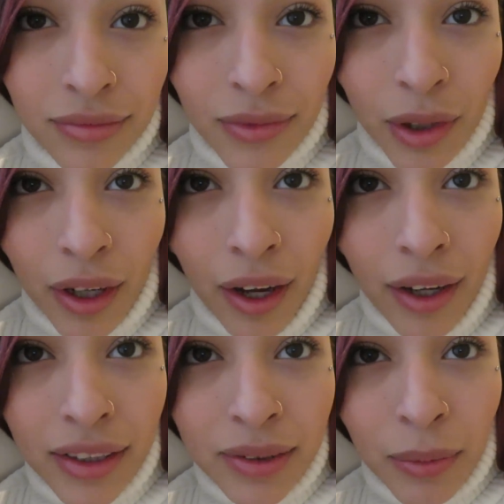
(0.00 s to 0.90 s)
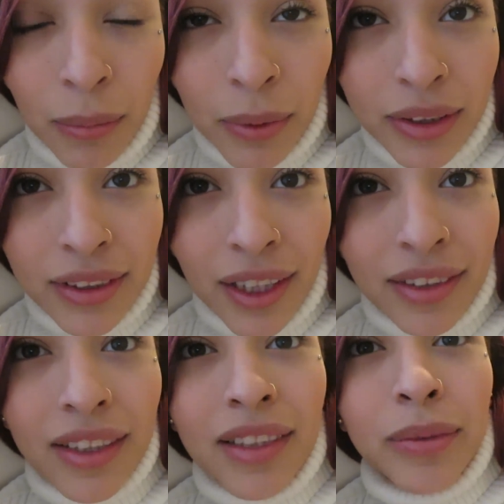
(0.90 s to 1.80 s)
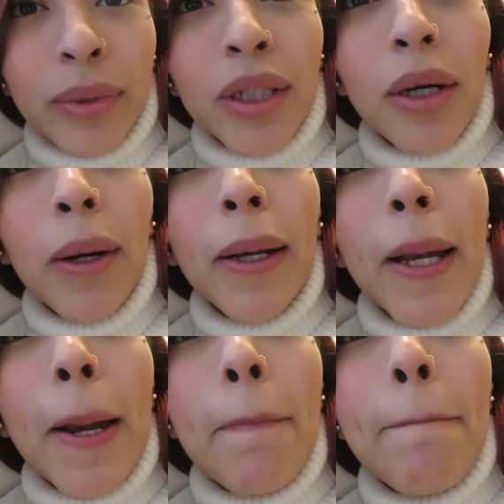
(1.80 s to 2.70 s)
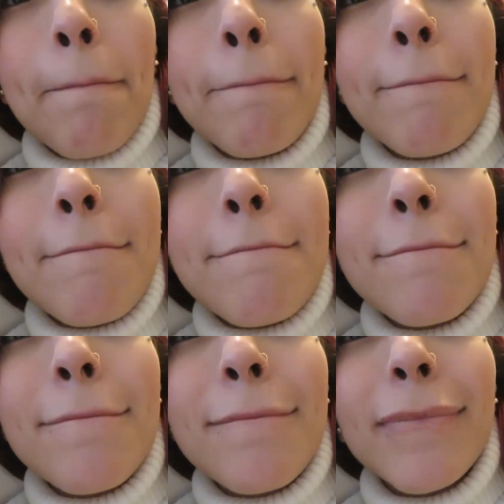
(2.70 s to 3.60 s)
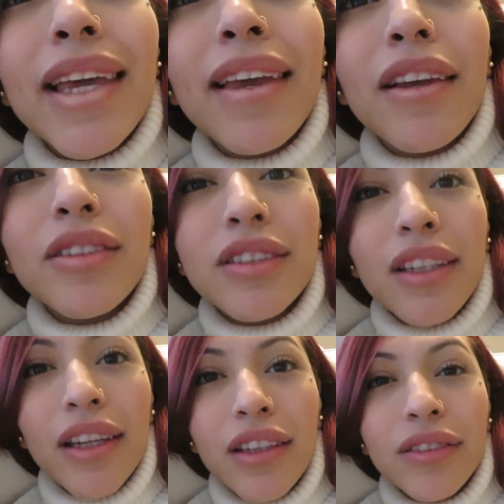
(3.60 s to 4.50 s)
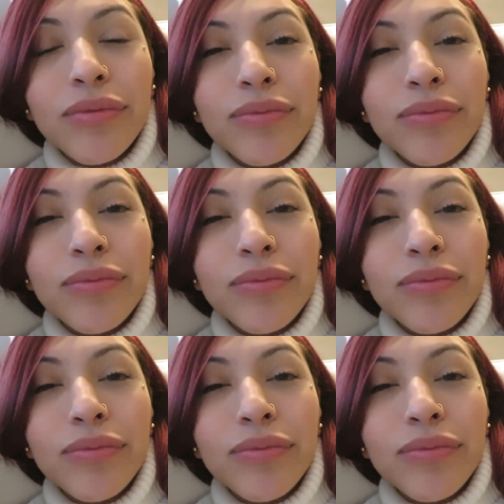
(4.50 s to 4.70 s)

You guys, my mustache has been growing in. Can y'all see it?